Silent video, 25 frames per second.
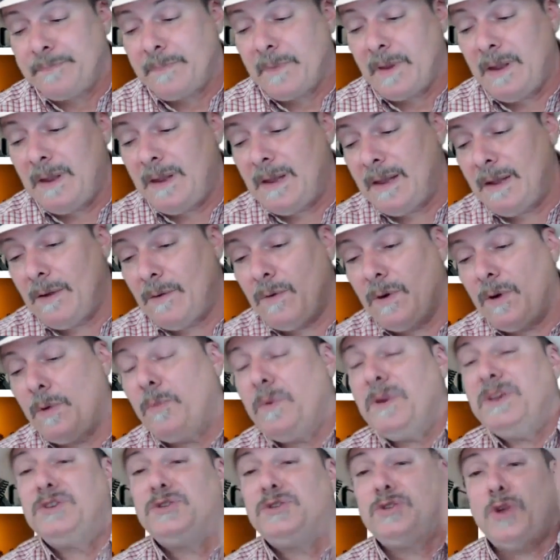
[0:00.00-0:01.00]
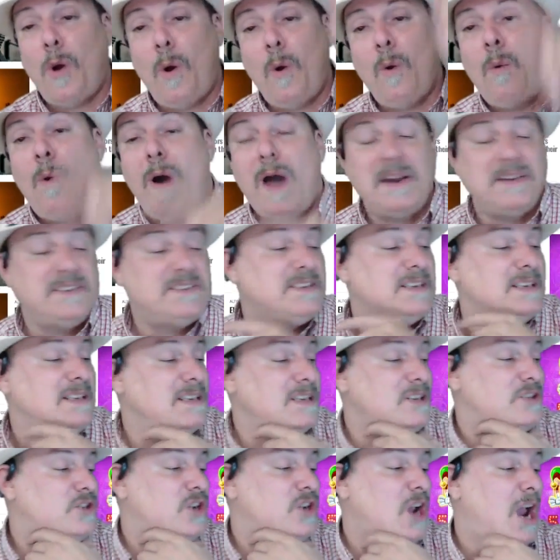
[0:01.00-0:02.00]
uh, where we don't want to see
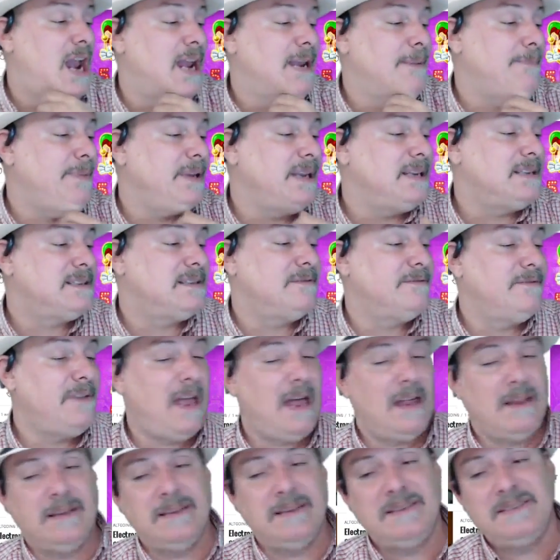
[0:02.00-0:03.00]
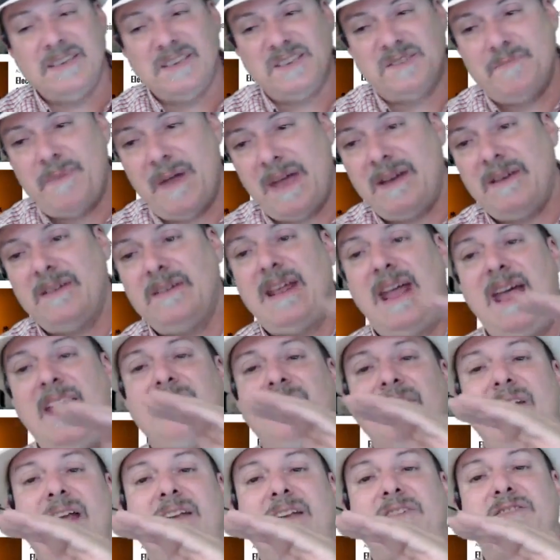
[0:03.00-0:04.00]
these giant peaks and valleys. It's better to
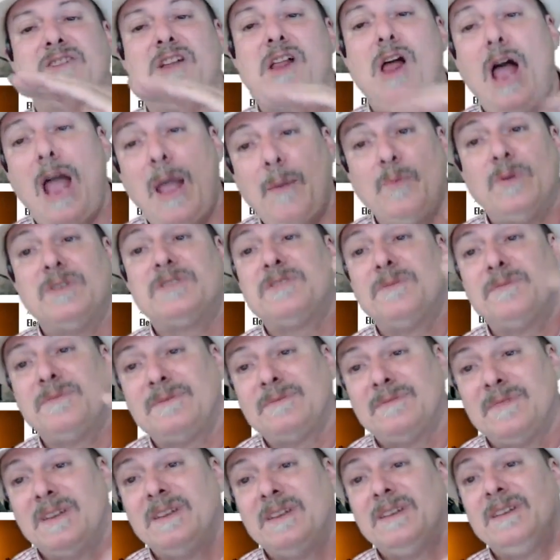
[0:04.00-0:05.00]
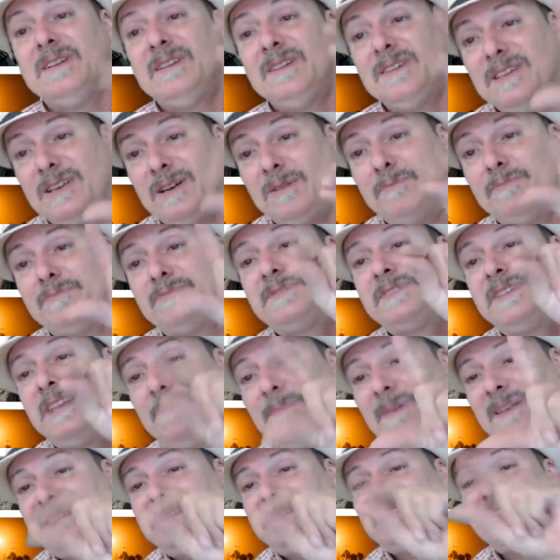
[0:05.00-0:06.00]
have a nice climb with some little
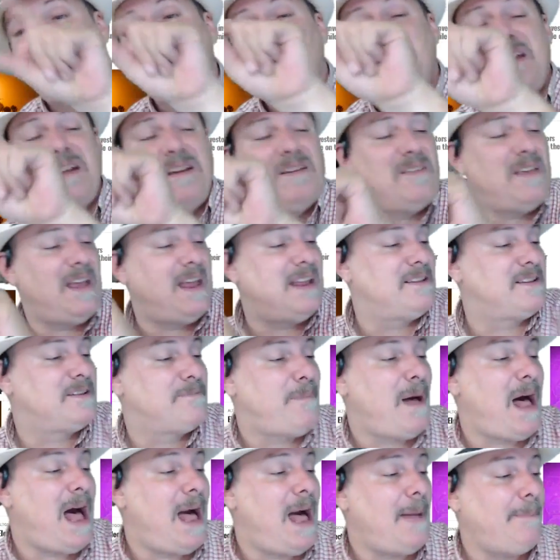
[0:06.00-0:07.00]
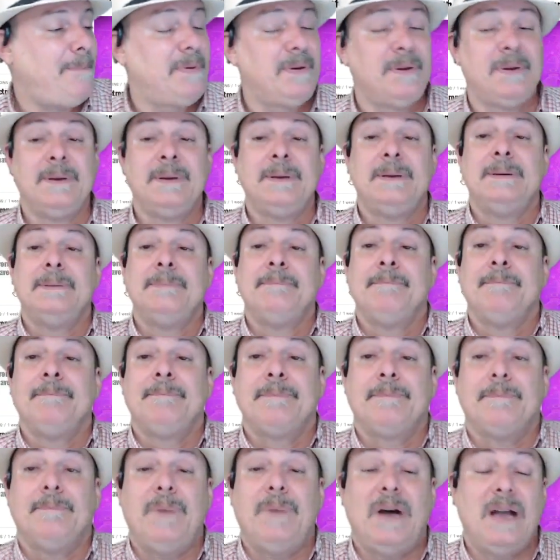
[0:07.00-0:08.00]
tidbits in there that pop,
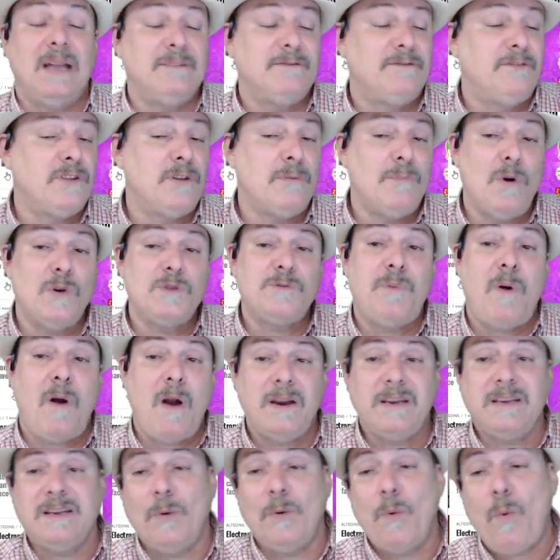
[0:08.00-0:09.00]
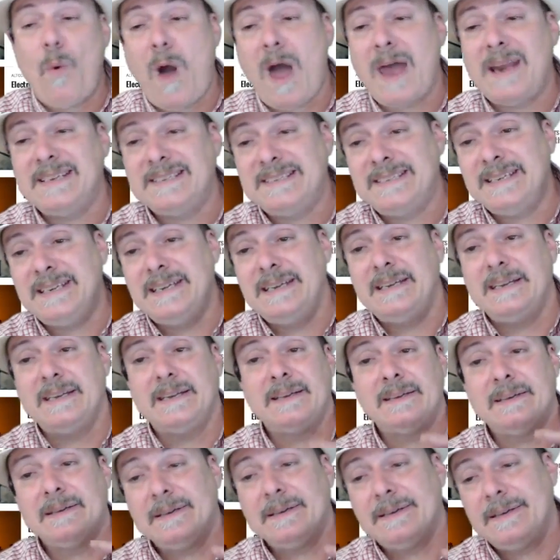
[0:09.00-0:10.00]
but for the most part, you want to see
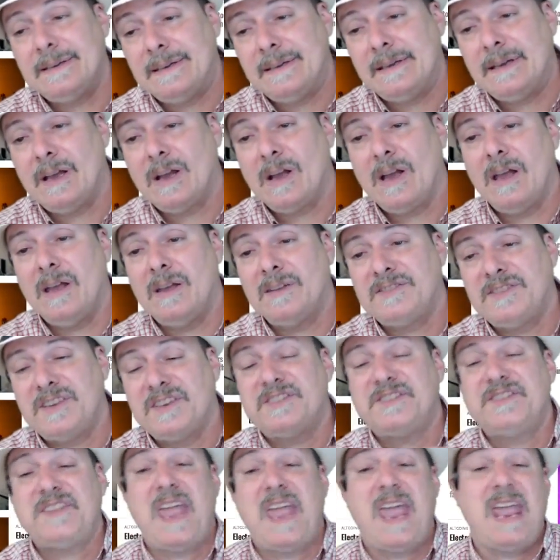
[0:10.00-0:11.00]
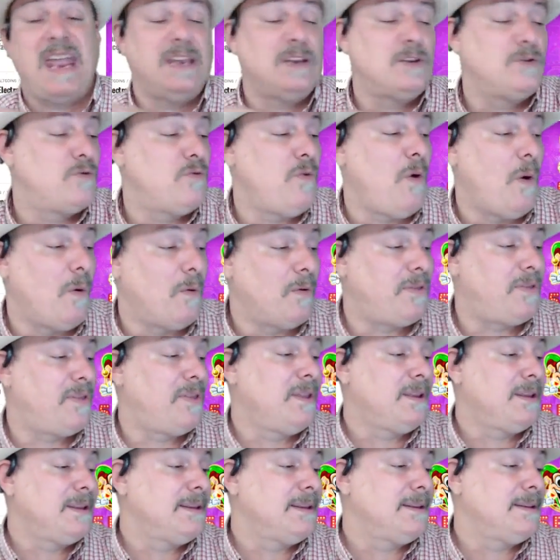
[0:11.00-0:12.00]
uh, sustained growth.
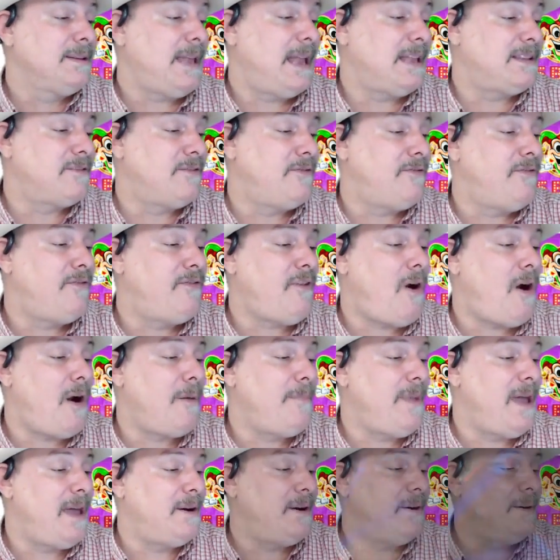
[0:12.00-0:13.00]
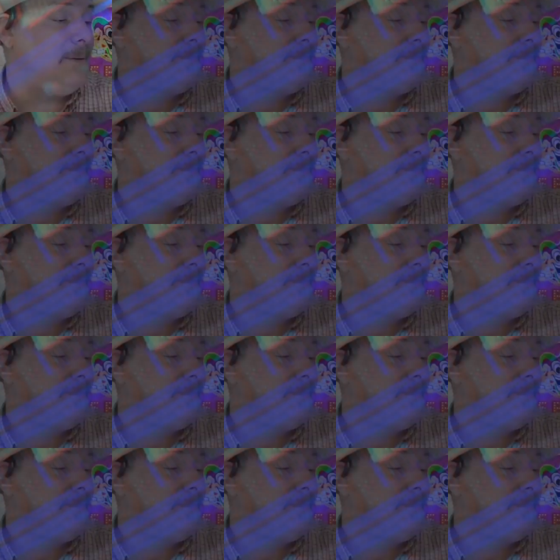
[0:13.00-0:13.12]
That's far better.